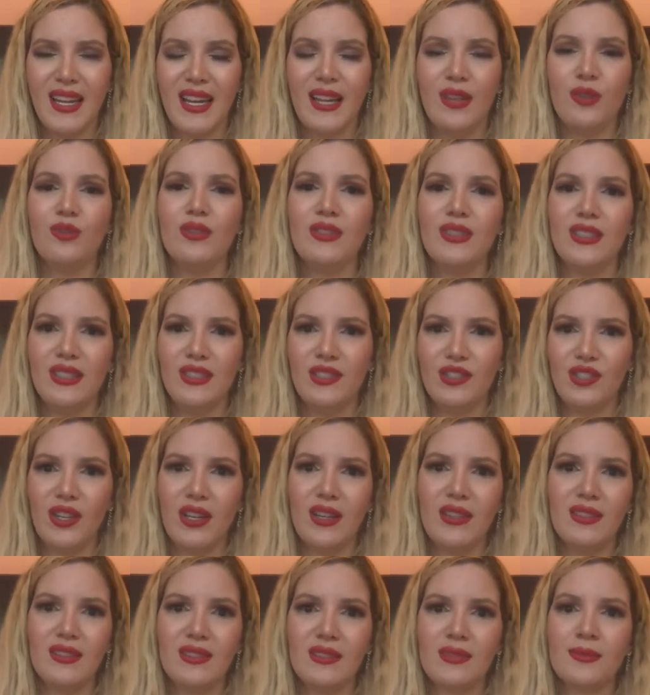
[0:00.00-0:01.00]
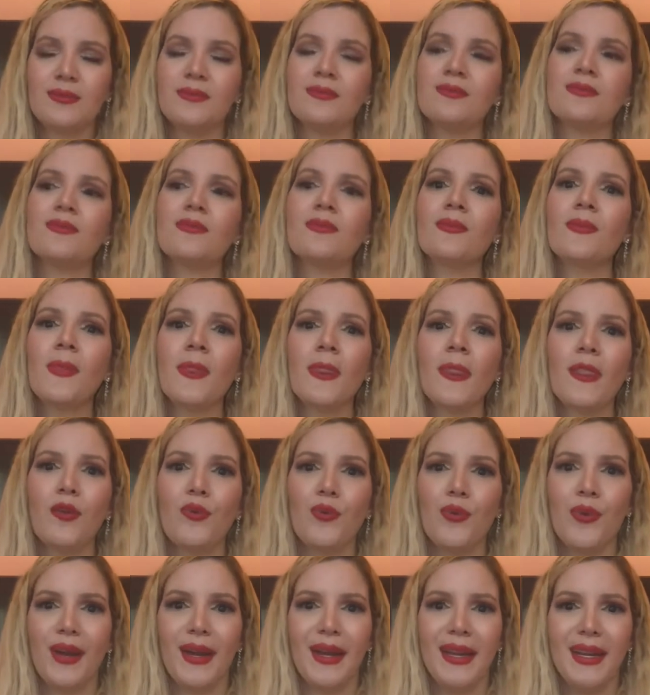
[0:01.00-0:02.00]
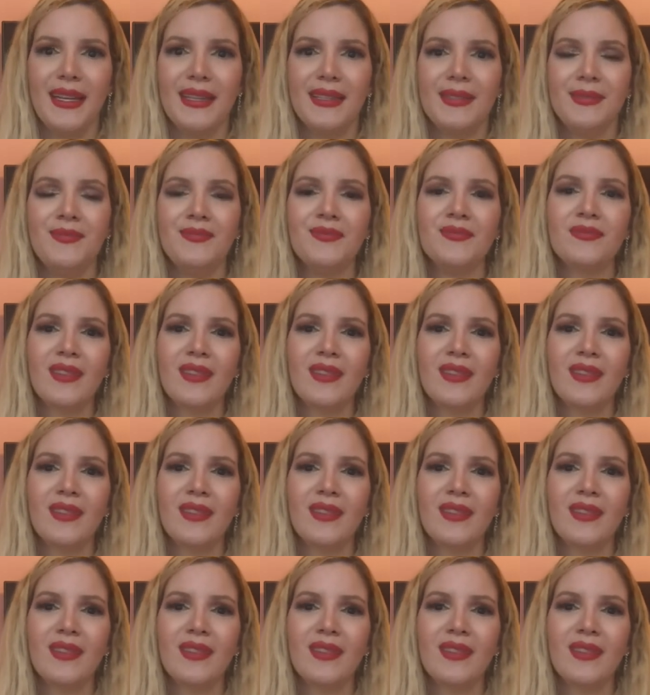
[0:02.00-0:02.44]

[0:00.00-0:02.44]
can you teach us, right?